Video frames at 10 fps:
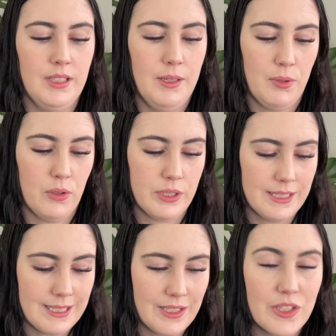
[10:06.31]

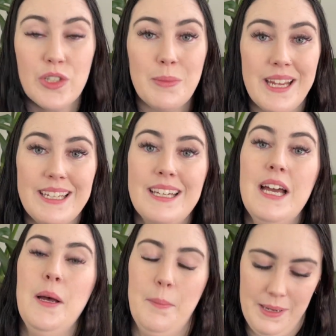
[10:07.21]
important to me,
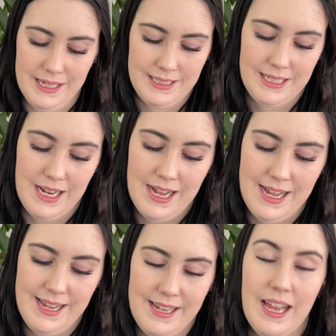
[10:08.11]
but
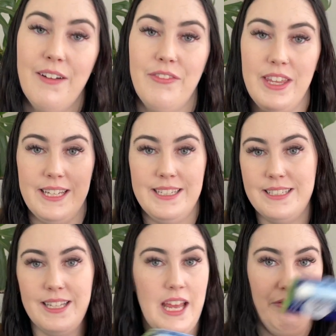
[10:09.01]
I have these
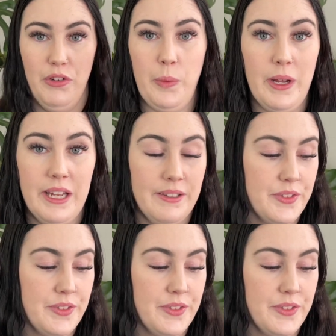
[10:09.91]
everywhere,